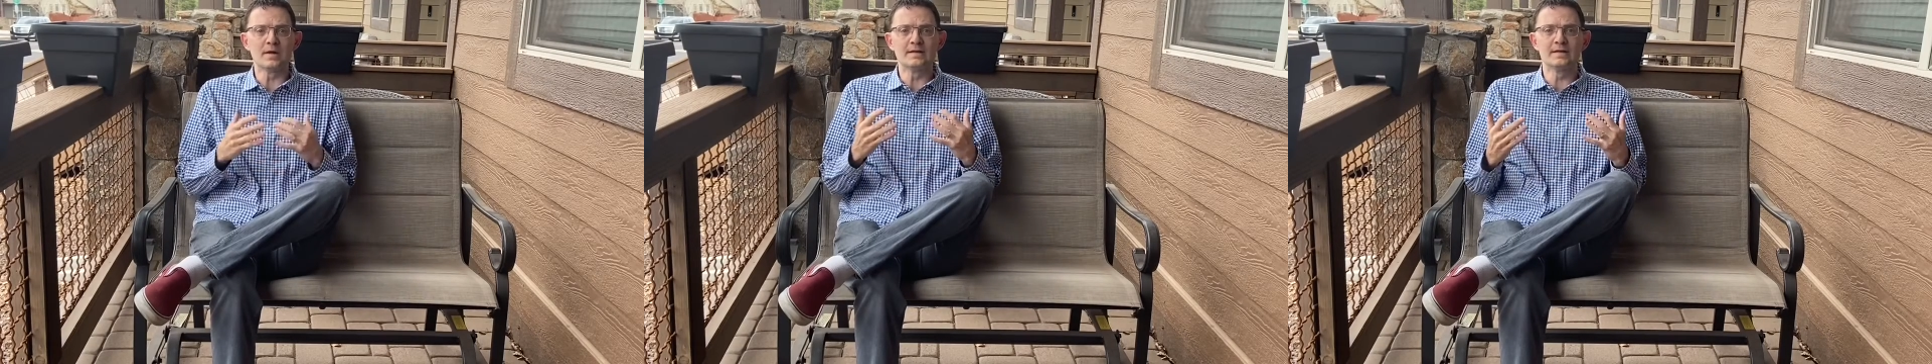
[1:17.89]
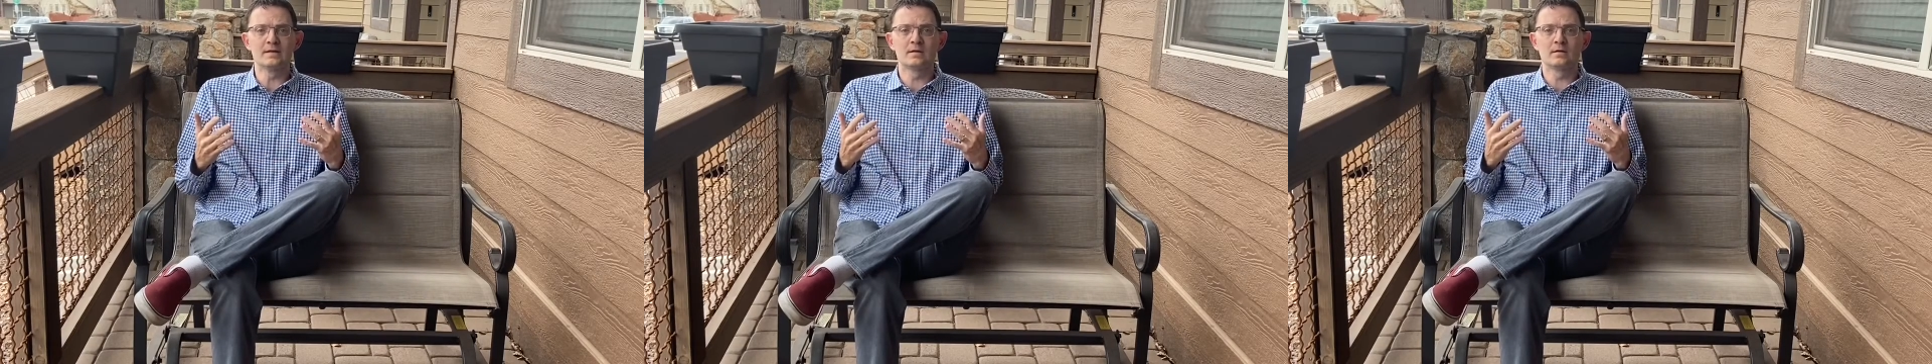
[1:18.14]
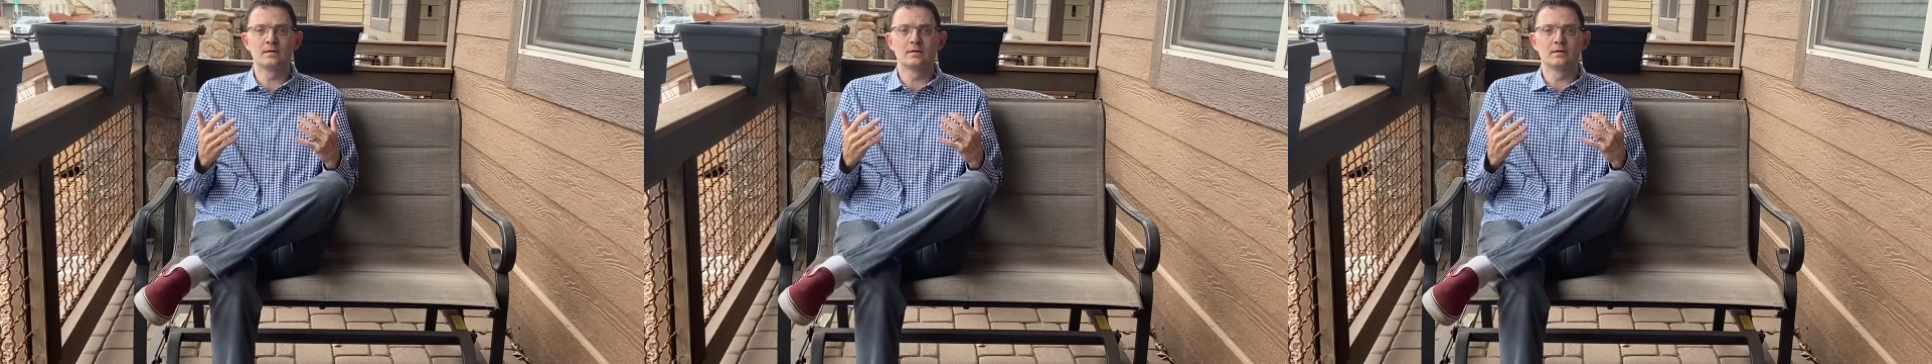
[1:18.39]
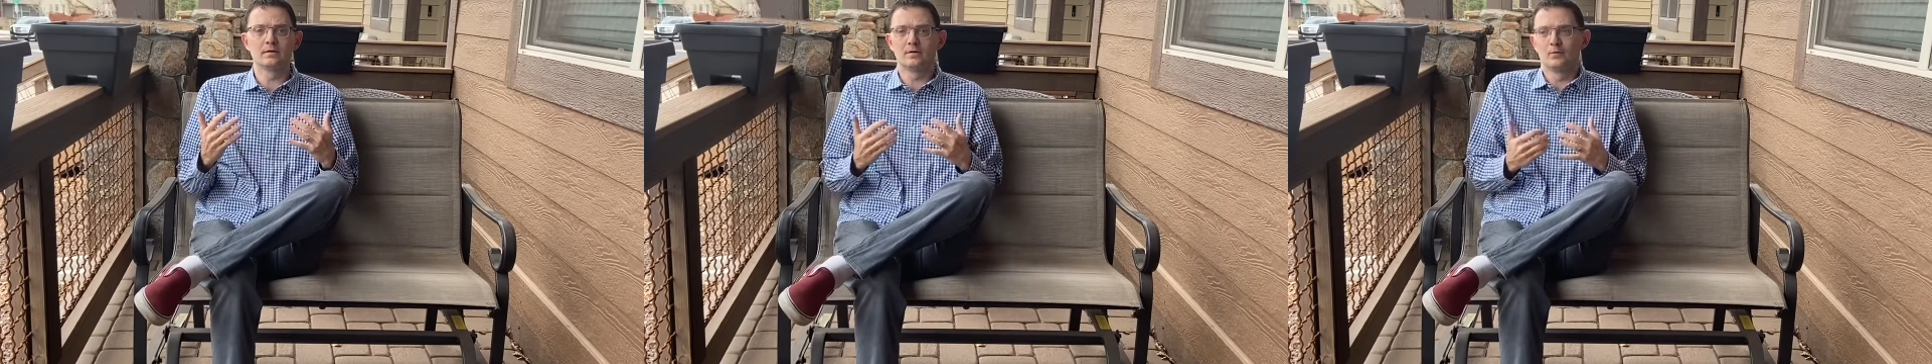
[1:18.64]

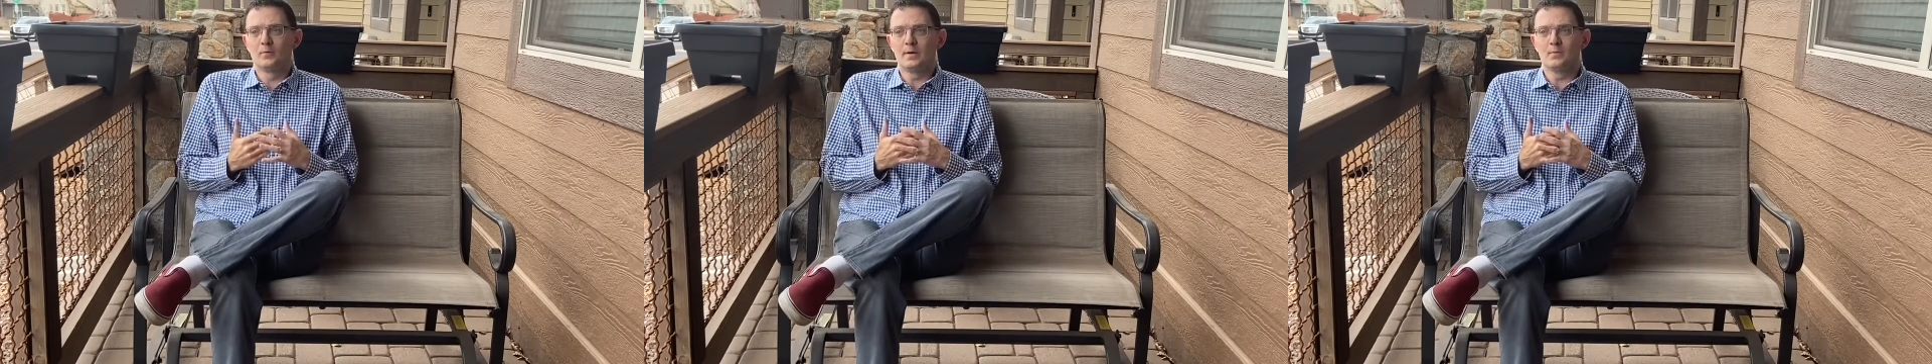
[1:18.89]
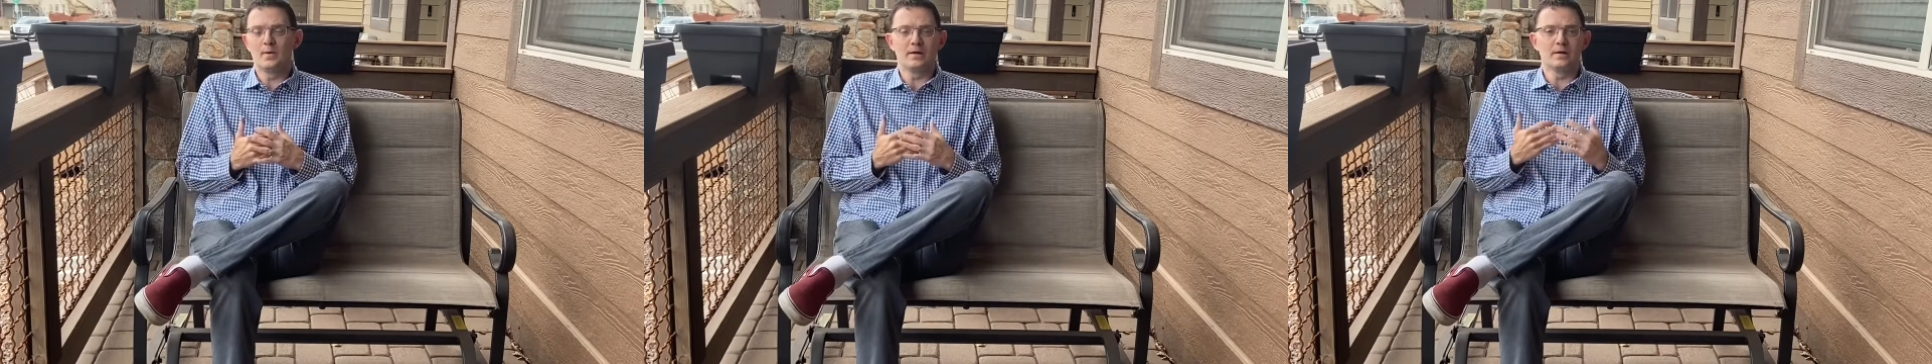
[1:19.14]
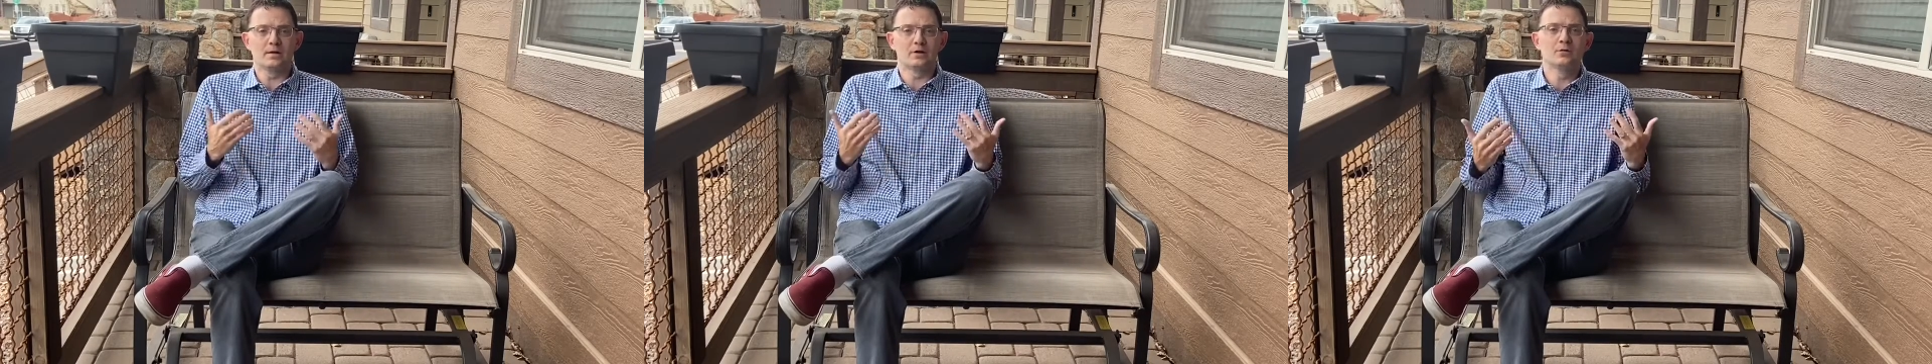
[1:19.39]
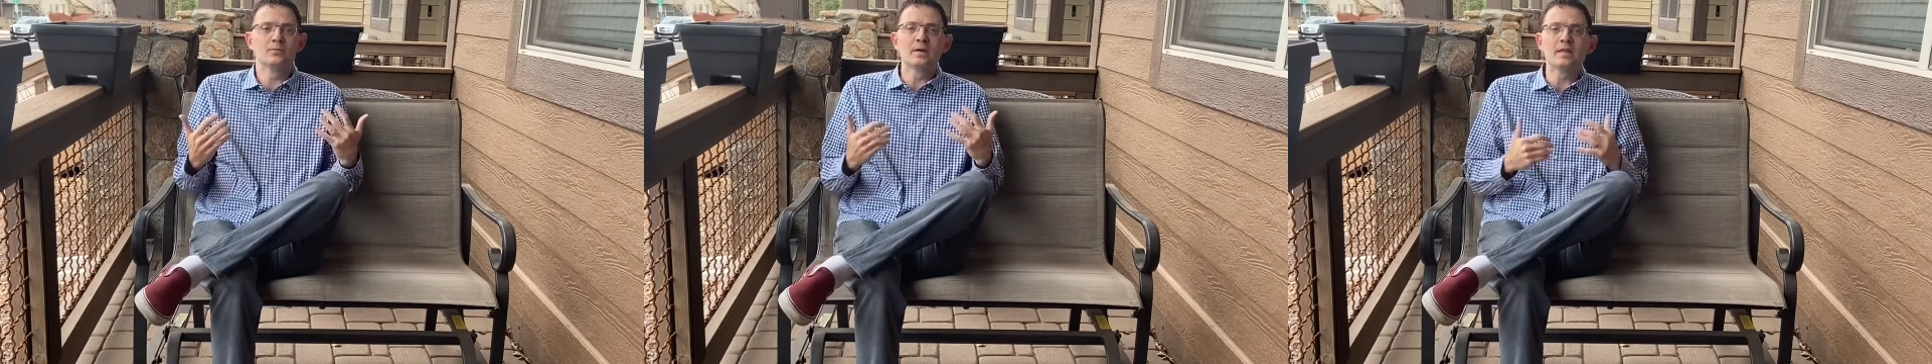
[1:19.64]

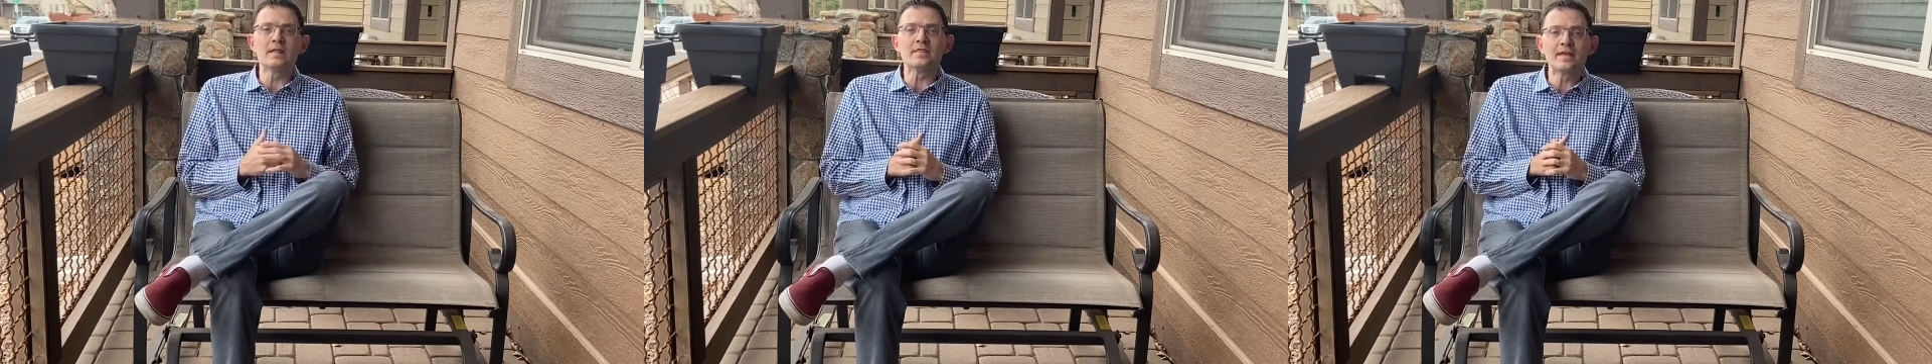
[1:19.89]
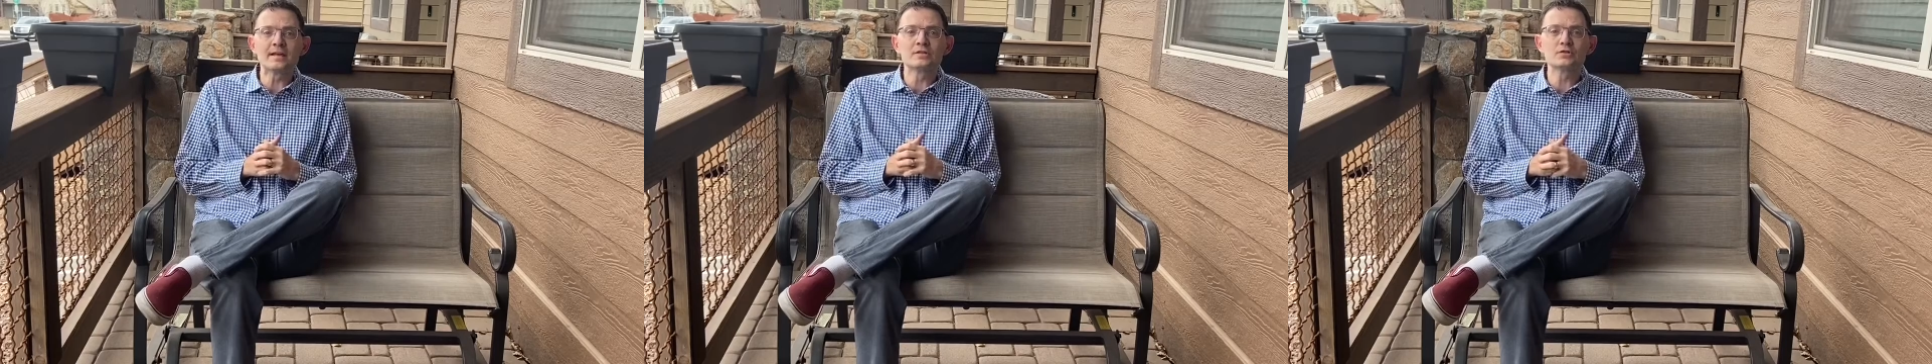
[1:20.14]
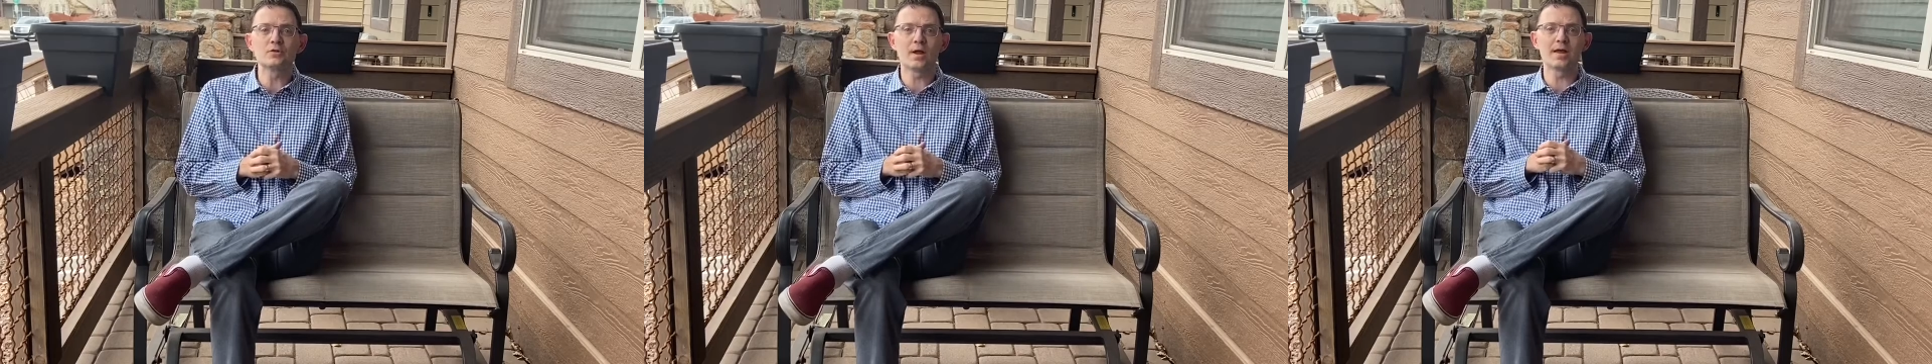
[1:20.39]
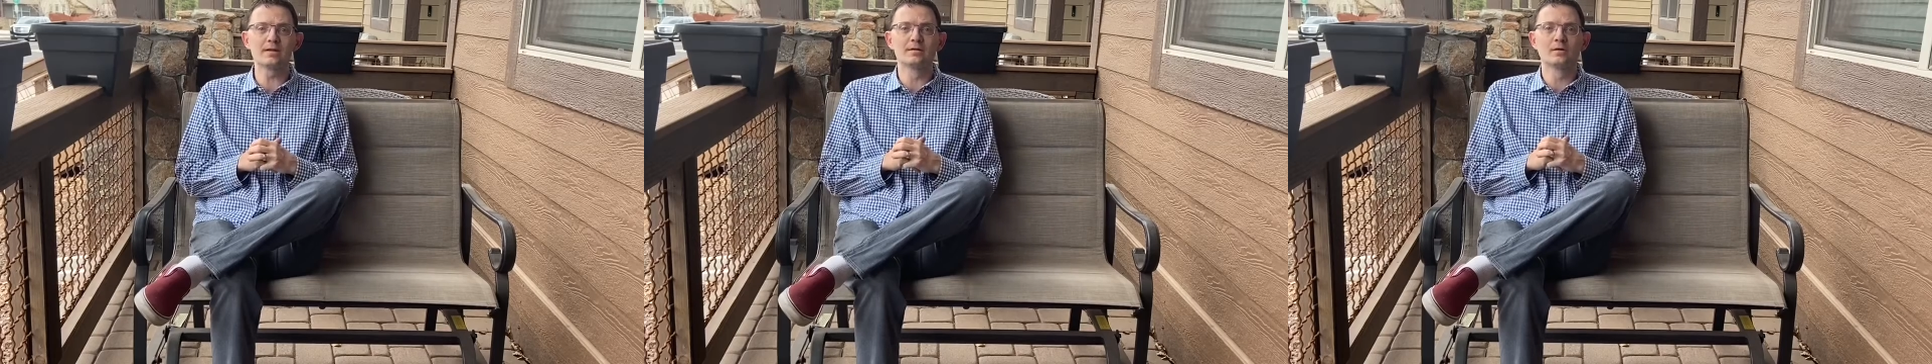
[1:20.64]
couldn't really think
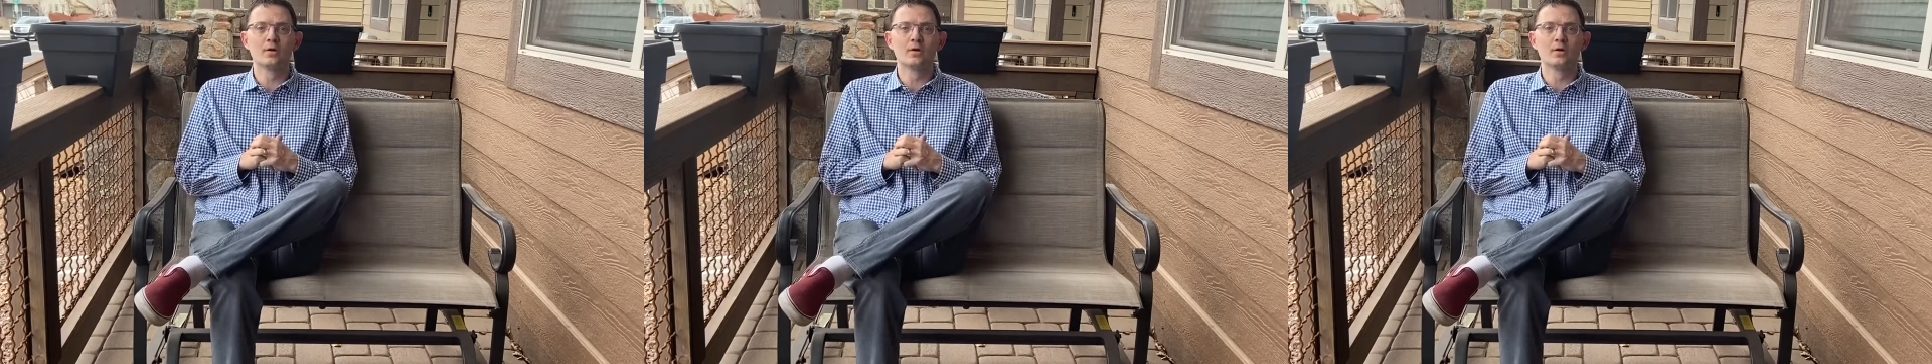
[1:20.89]
straight.